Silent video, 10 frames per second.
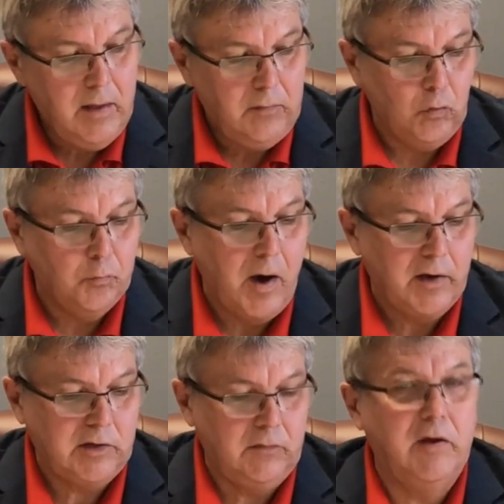New
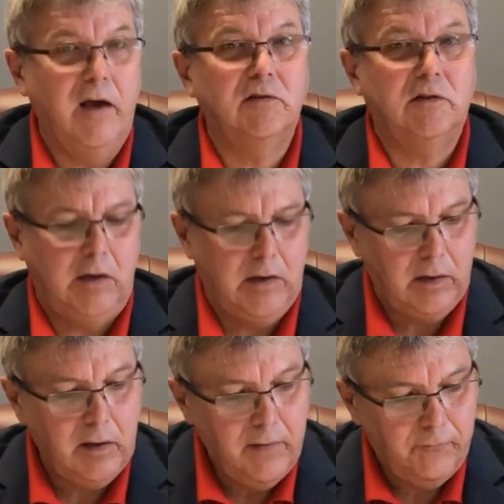positive test
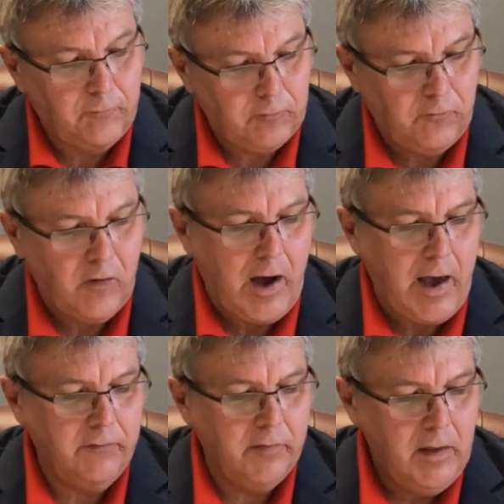
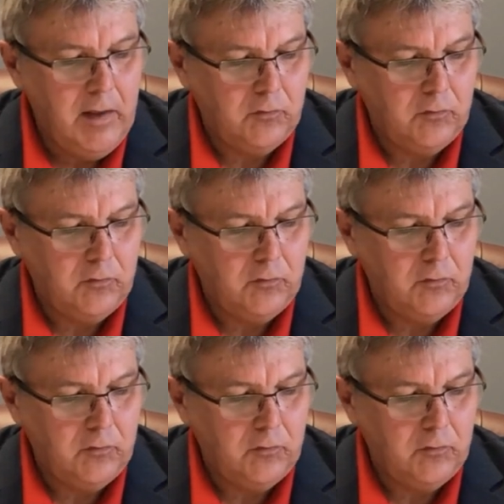55,